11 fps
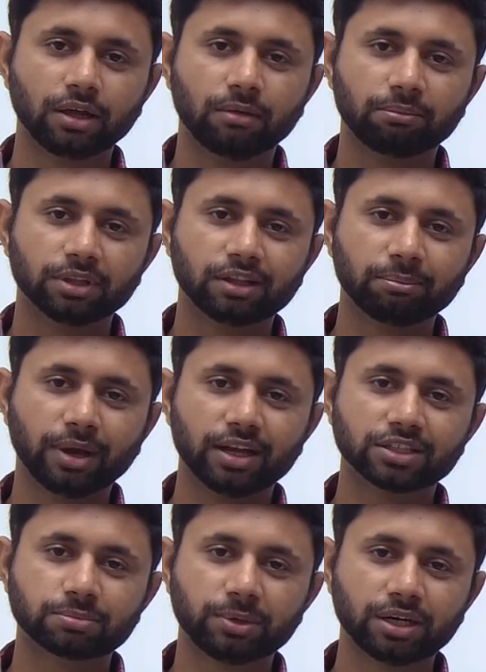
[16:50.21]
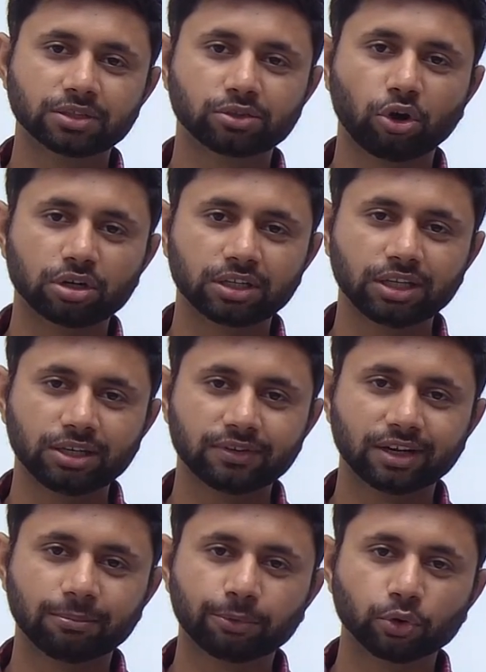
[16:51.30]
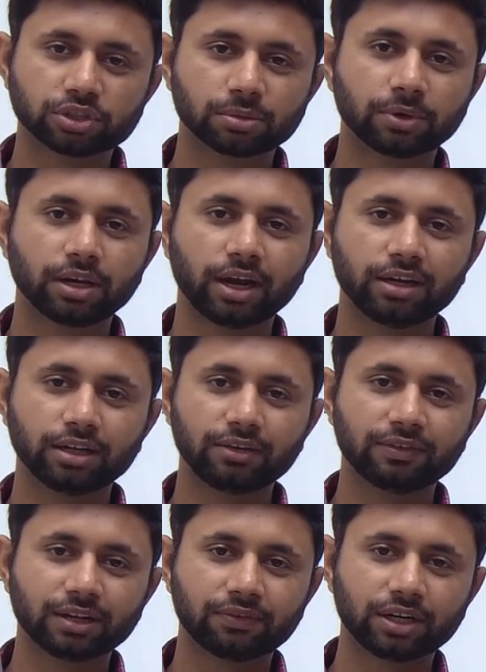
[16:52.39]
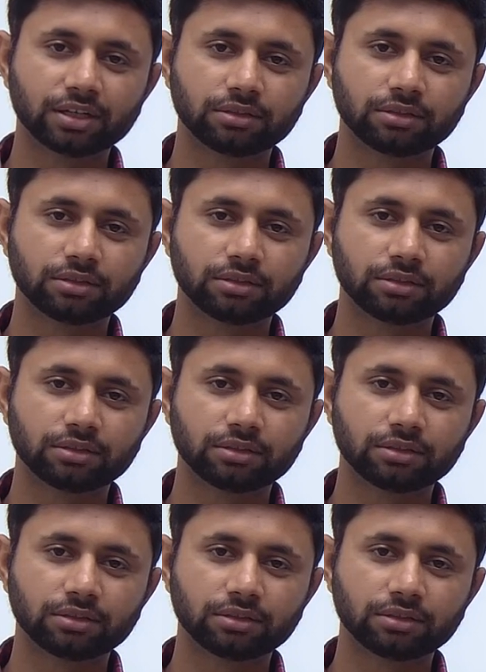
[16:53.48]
but the management is not even approachable, and even if it